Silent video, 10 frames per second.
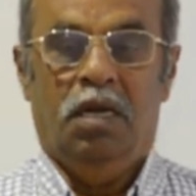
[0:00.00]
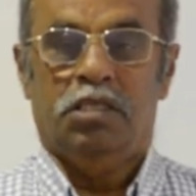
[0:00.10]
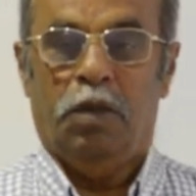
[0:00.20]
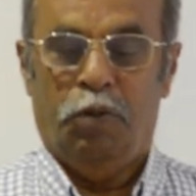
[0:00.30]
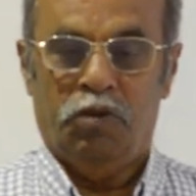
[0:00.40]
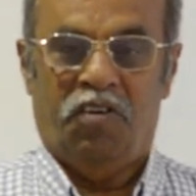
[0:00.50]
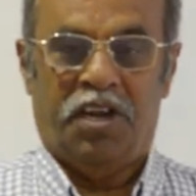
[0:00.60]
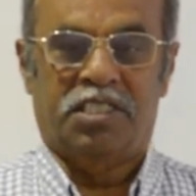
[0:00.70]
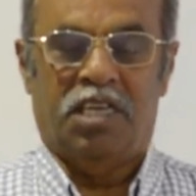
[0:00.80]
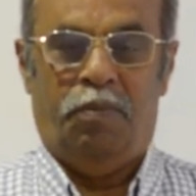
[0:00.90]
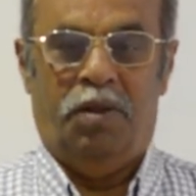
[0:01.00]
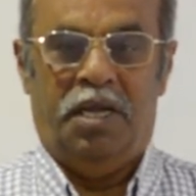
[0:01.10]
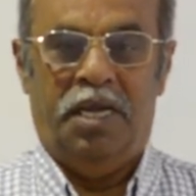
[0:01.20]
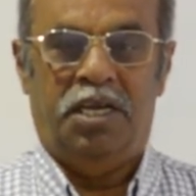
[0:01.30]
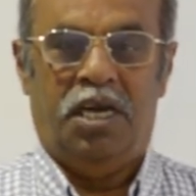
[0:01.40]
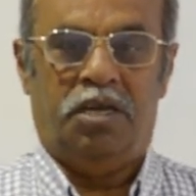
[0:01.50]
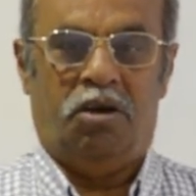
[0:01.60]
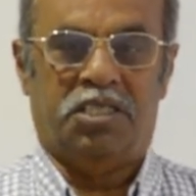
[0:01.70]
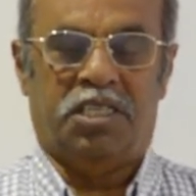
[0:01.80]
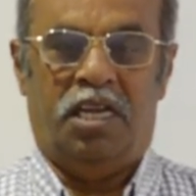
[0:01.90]
Suppose, for example, India and
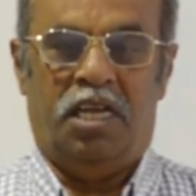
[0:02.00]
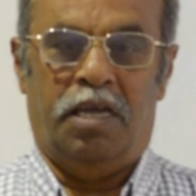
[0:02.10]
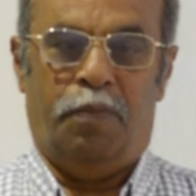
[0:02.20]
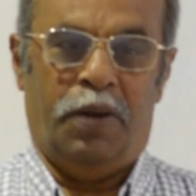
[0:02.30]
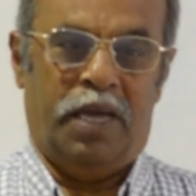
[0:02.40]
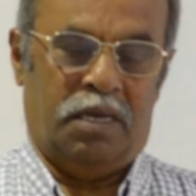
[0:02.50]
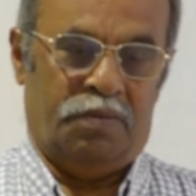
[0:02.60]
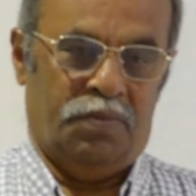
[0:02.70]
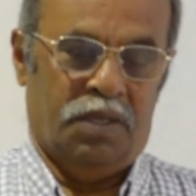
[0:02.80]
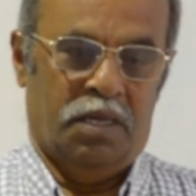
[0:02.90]
Australia, they are playing